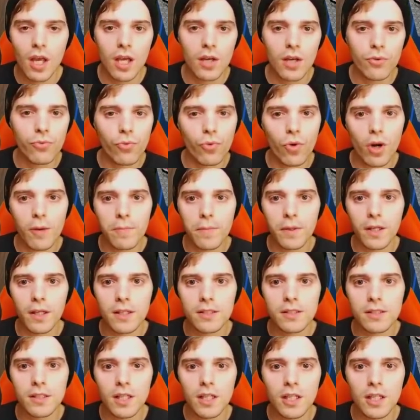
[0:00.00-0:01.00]
If we're up
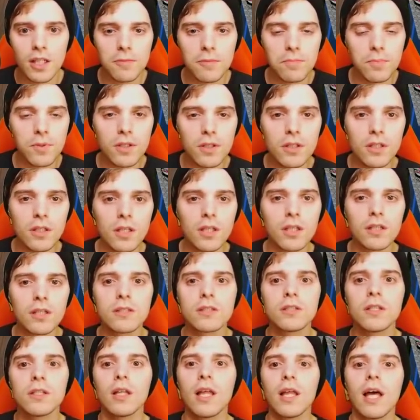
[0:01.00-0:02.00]
against ADP, he can
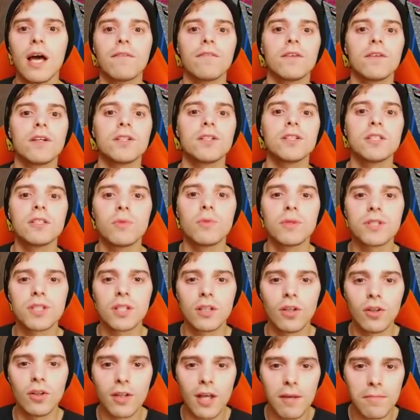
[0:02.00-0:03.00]
still have Energy Switch
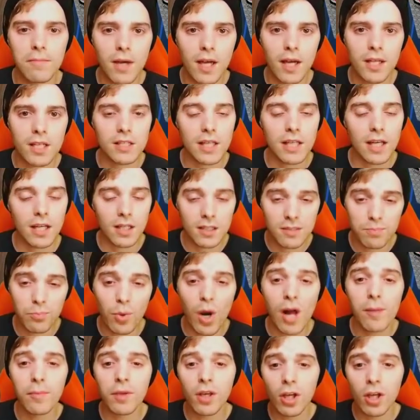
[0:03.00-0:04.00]
and all that magic, and it's
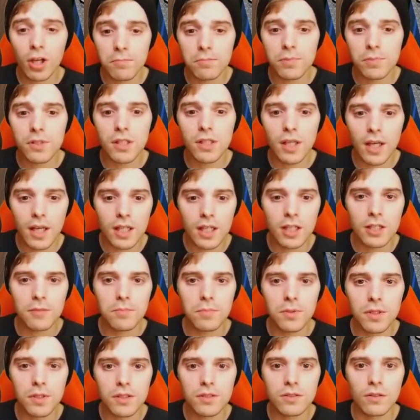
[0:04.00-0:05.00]
probably gonna be
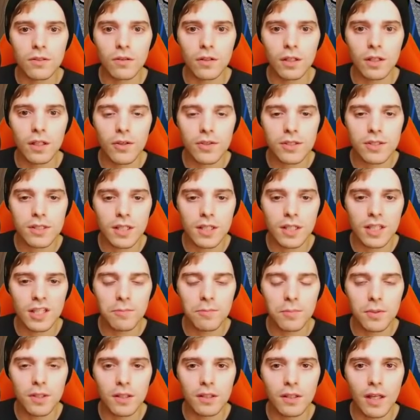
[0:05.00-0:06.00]
ADP, so here is
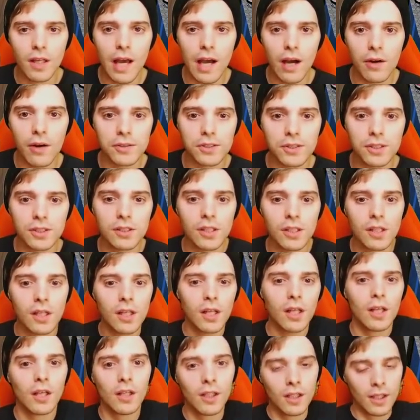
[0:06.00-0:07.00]
ADP in the house.
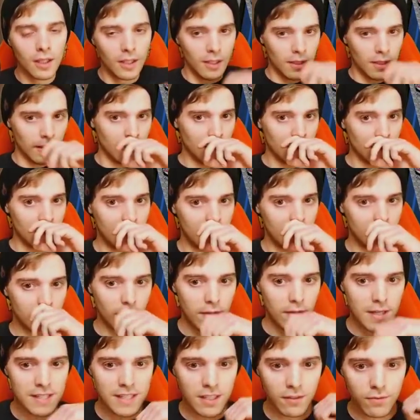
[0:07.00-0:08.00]

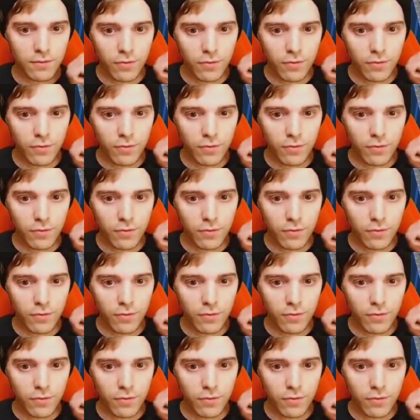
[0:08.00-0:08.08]
Interesting